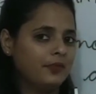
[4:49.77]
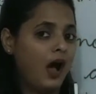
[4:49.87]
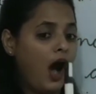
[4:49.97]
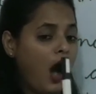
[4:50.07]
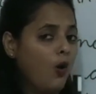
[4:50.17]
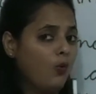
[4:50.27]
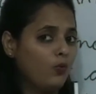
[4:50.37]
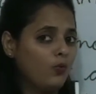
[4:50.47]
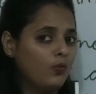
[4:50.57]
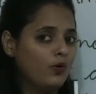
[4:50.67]

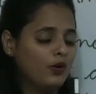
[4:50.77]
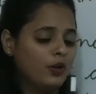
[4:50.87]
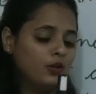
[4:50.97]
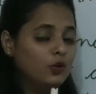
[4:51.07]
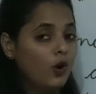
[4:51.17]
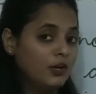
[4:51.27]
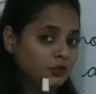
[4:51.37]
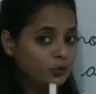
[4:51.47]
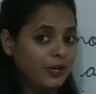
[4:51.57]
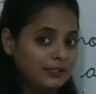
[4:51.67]
How? You are
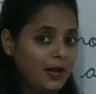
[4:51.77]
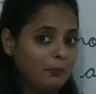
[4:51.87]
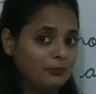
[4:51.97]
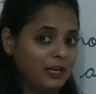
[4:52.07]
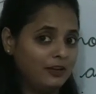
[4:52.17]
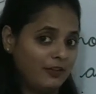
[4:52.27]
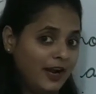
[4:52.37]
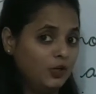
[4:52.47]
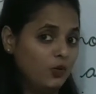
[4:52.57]
showing something, right?